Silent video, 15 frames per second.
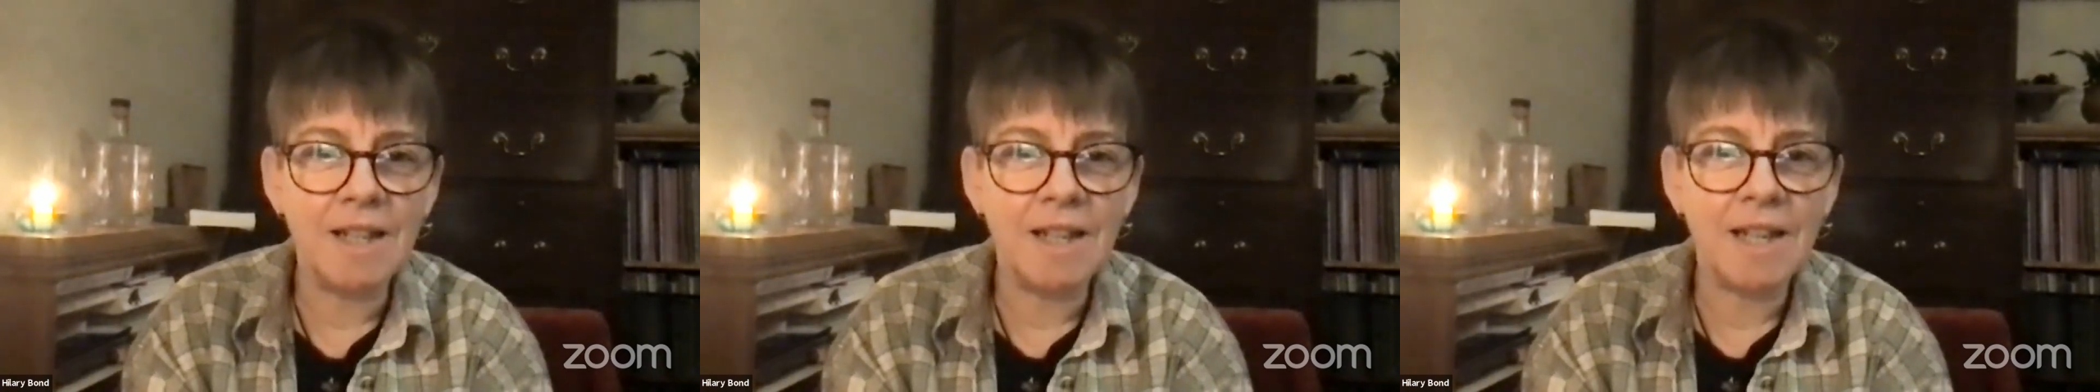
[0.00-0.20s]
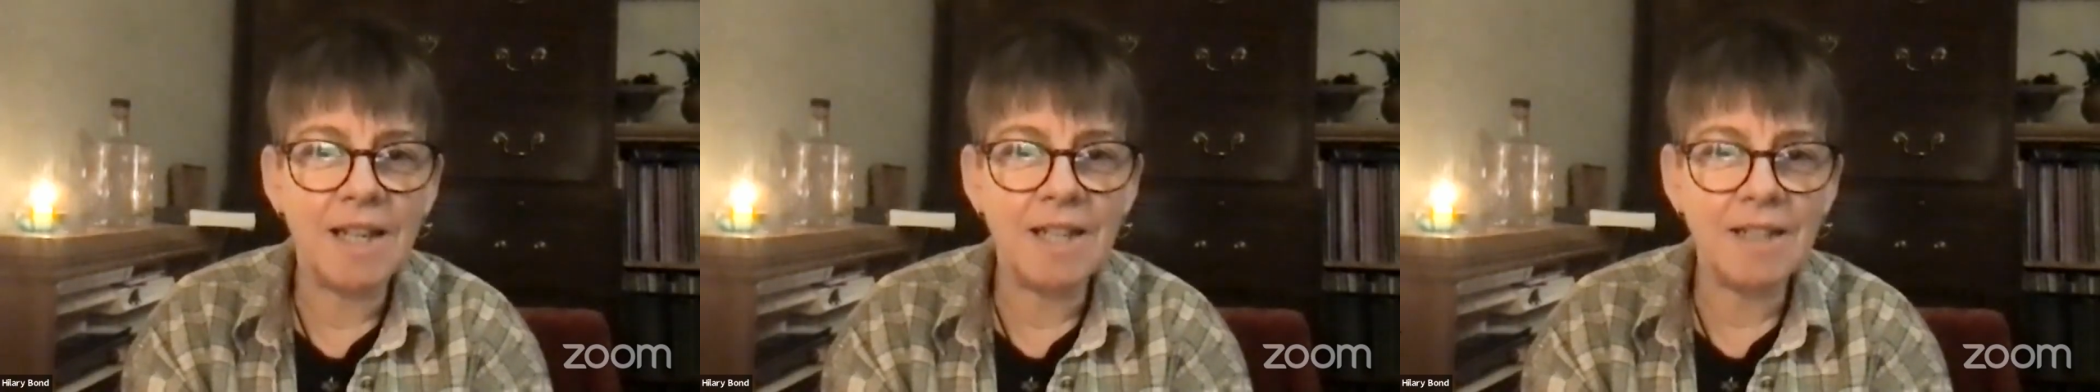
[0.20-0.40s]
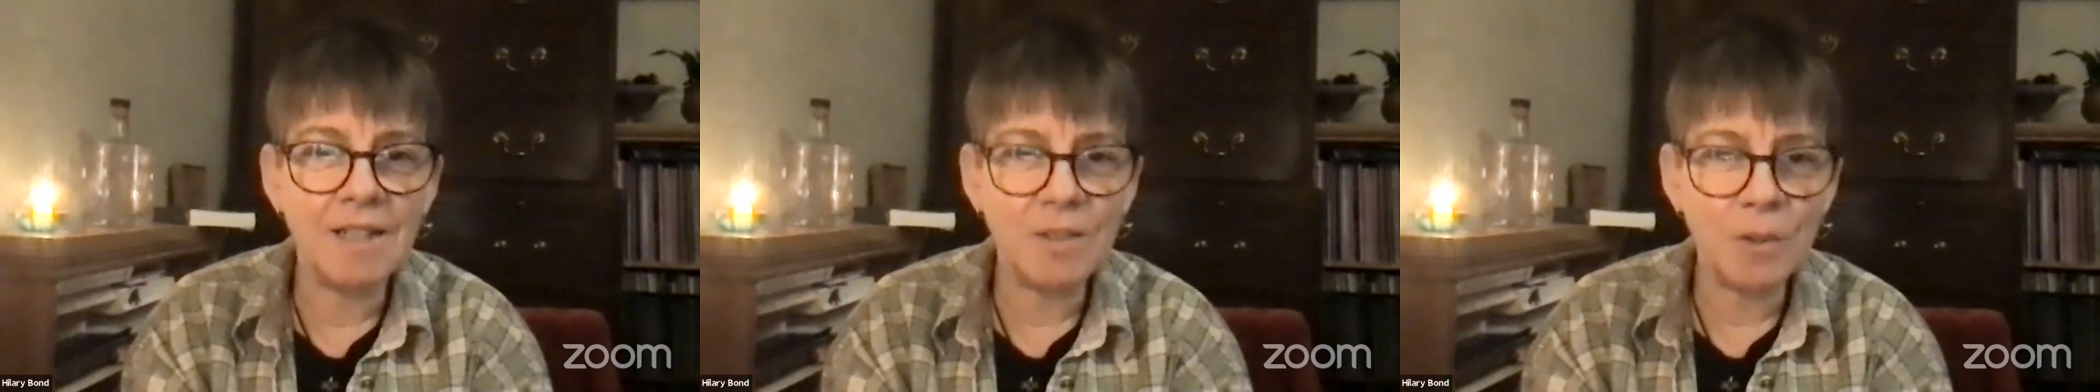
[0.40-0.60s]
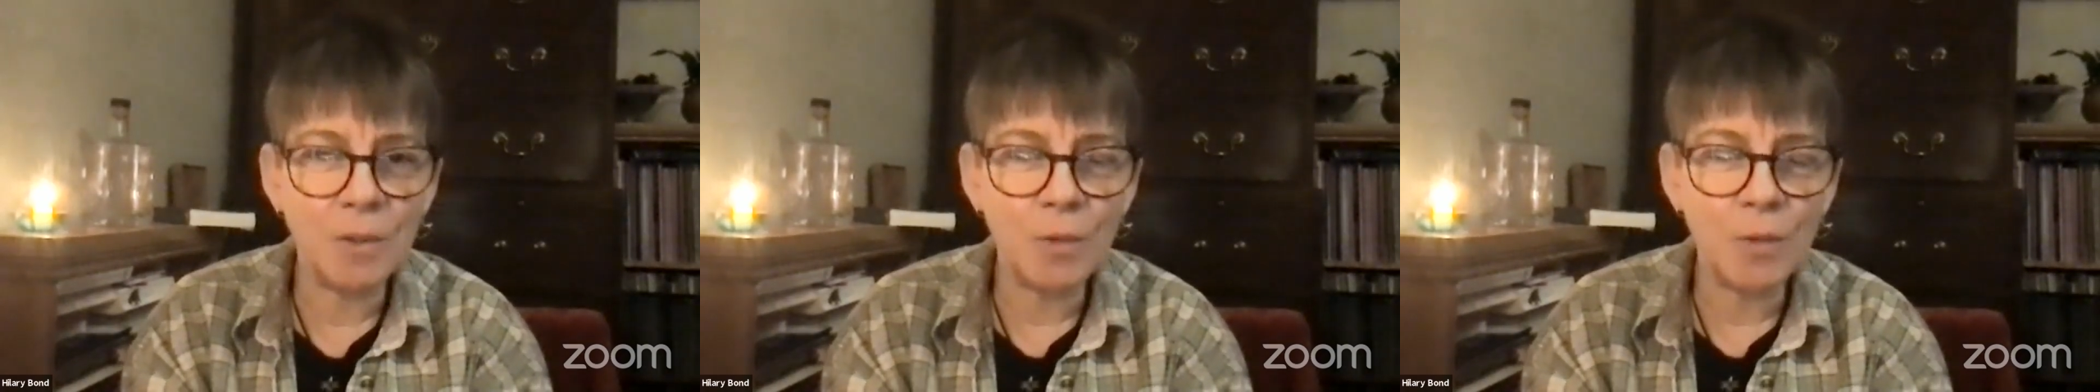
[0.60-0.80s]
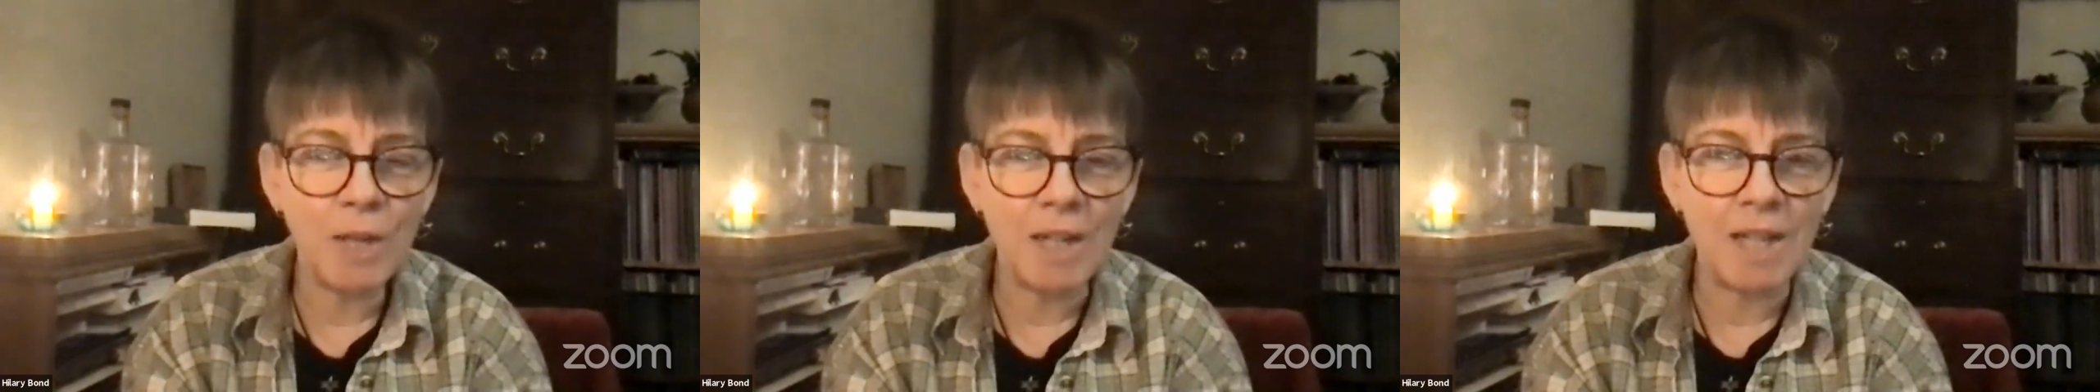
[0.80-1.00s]
It's not
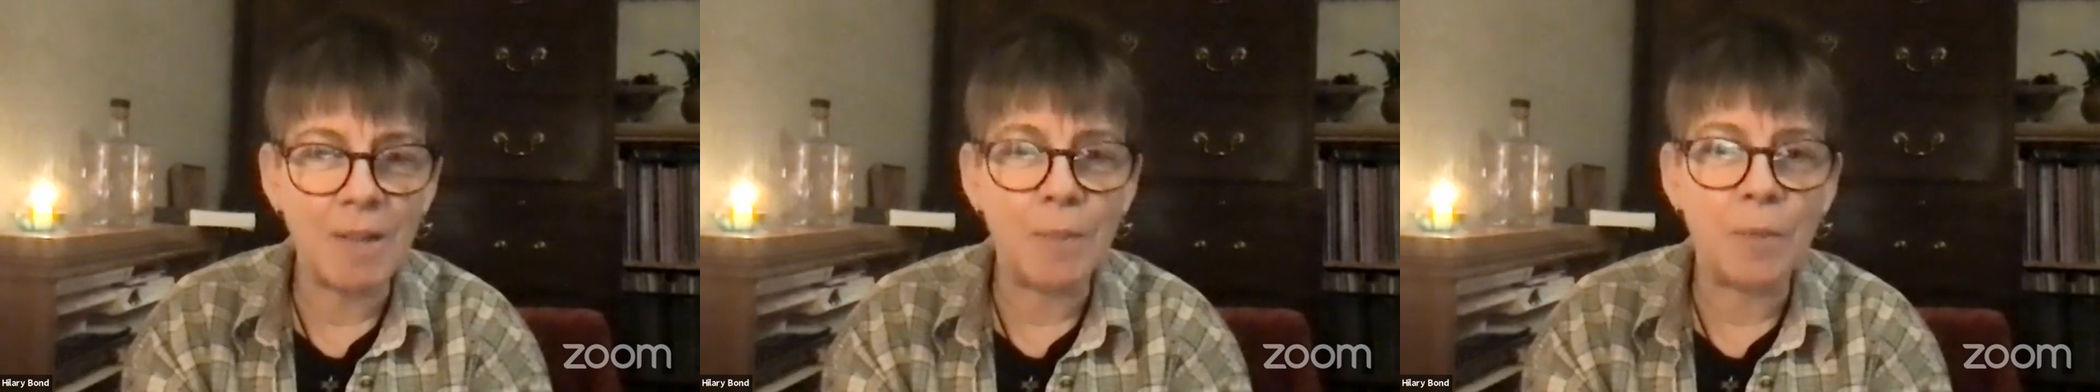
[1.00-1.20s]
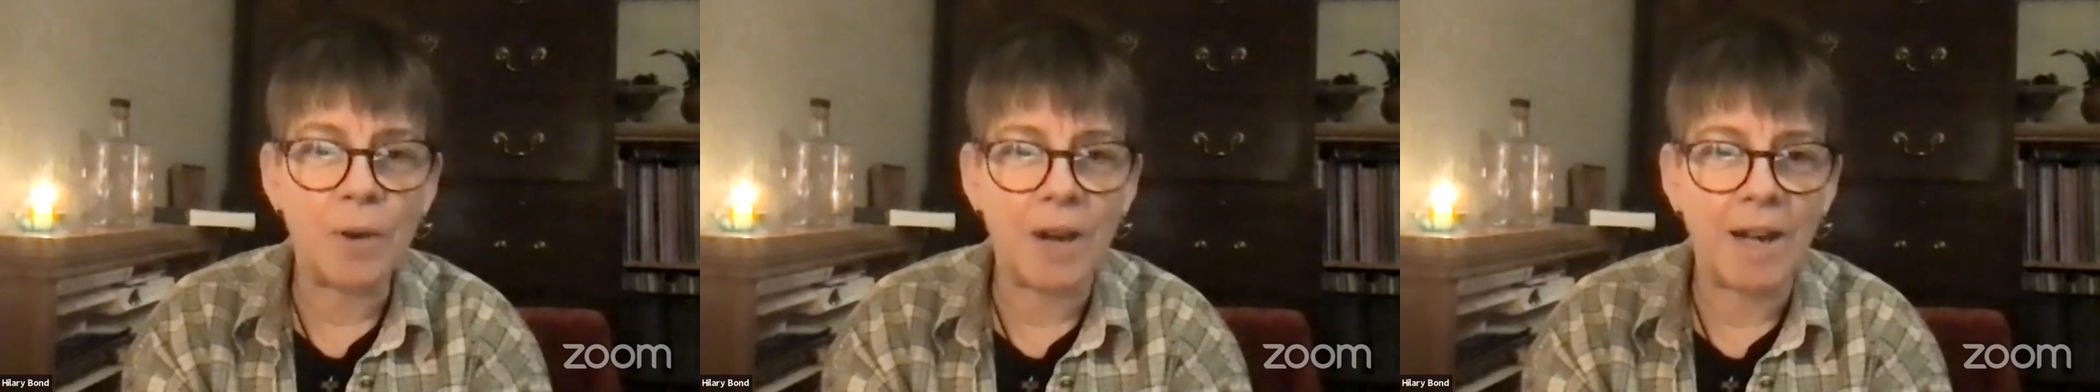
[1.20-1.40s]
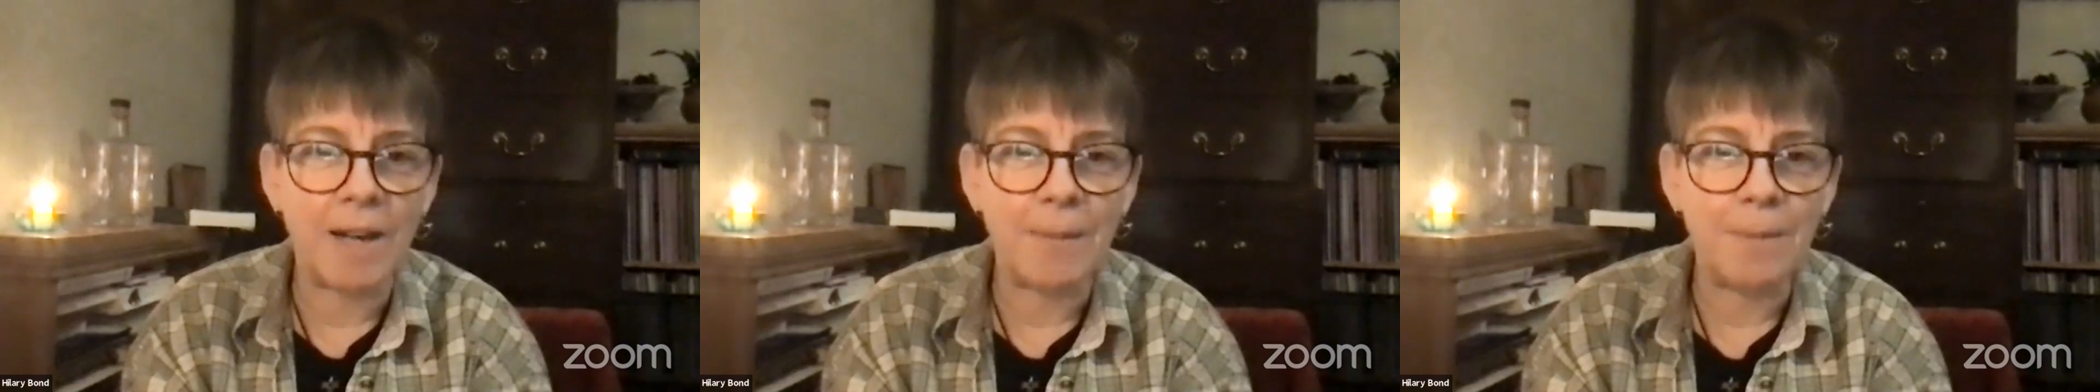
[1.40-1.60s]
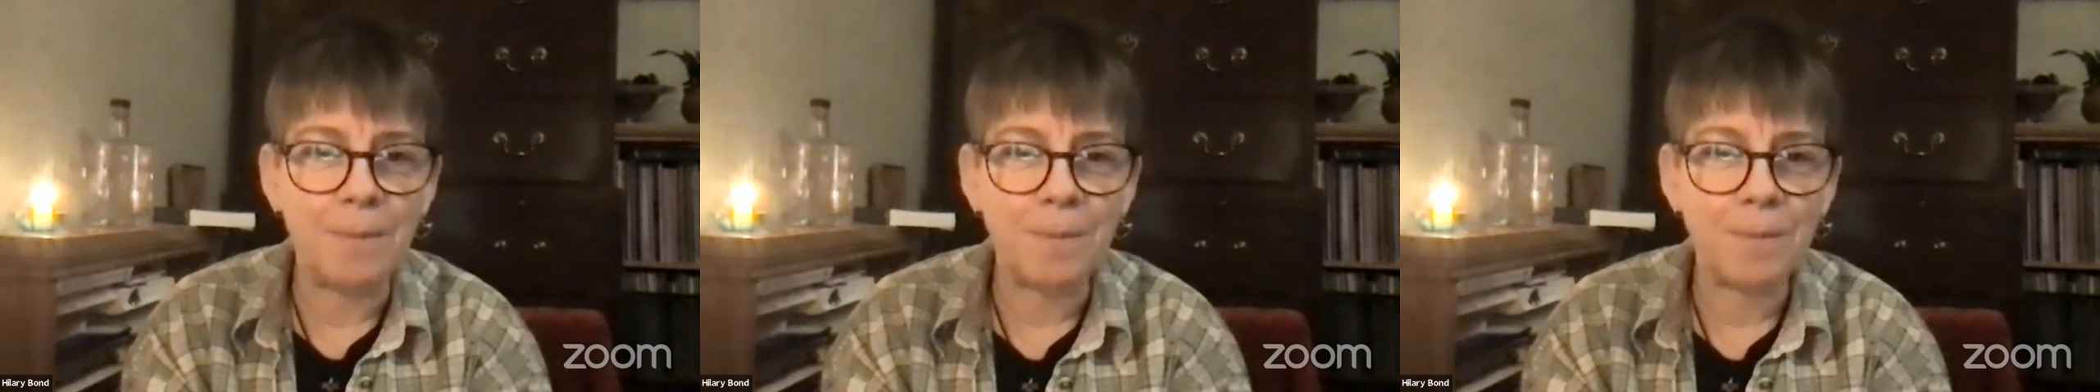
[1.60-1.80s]
really a prayer,